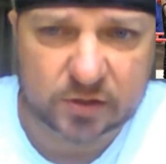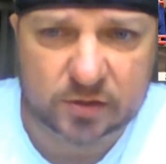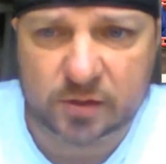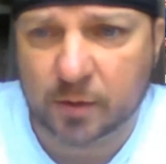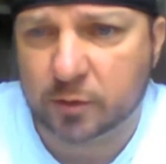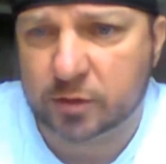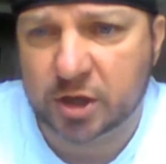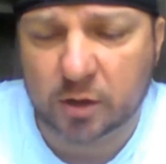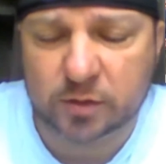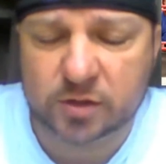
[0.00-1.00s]
Samoa
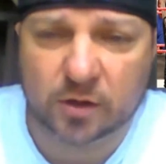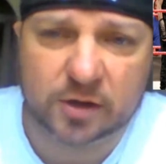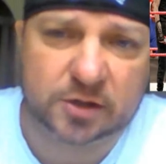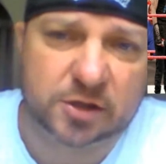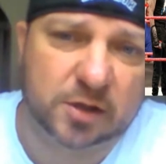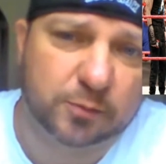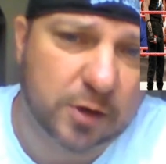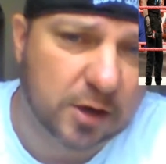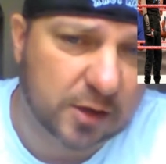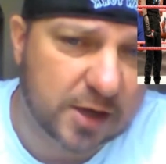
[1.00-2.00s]
Joe is talking shit to
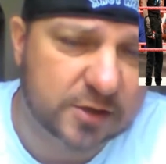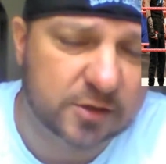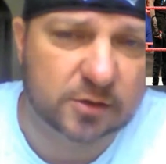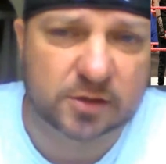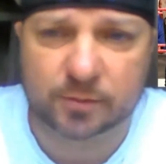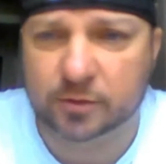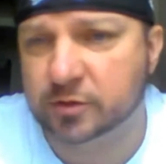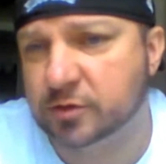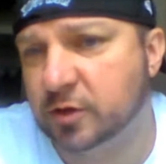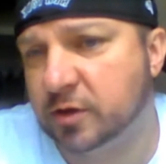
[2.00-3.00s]
Brock Lesnar. Samoa
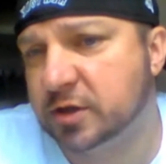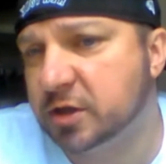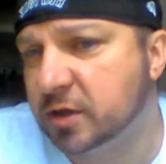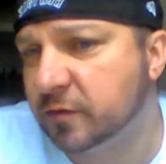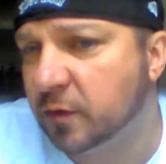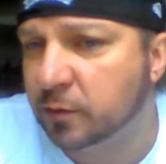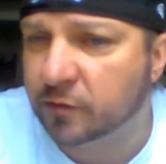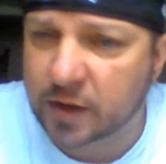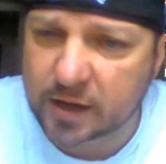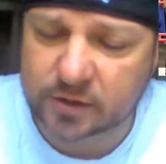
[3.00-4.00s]
Joe's talking shit to Roman
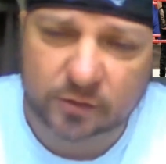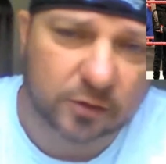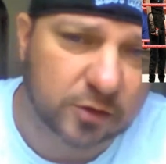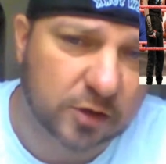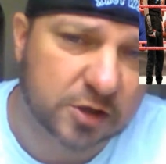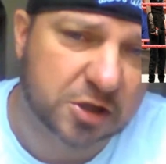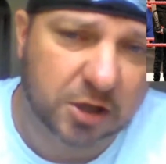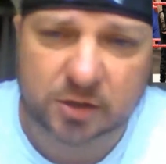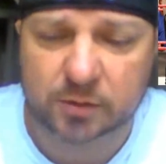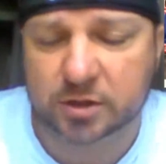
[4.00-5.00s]
Reigns. They're all talking
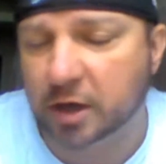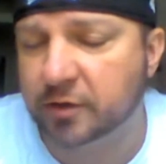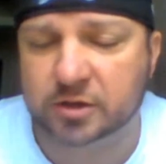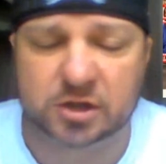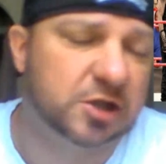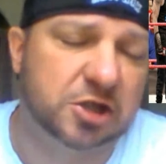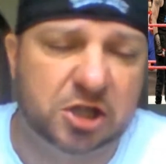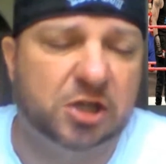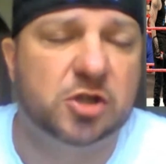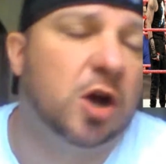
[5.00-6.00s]
shit to each other. Just a
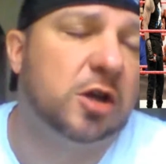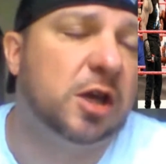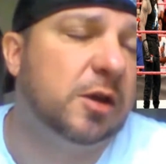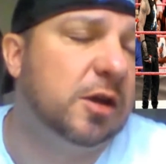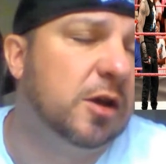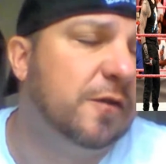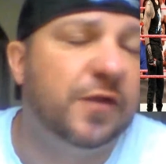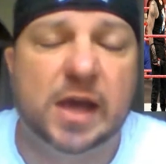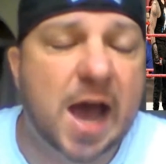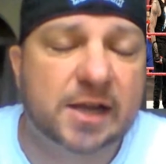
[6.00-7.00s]
shit-talking
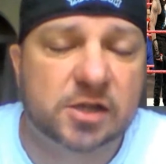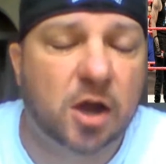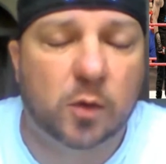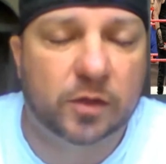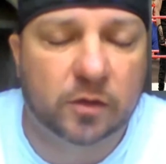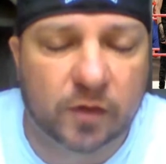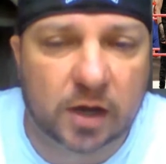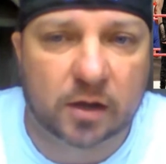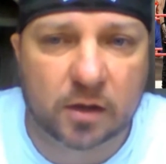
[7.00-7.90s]
fiasco in the ring.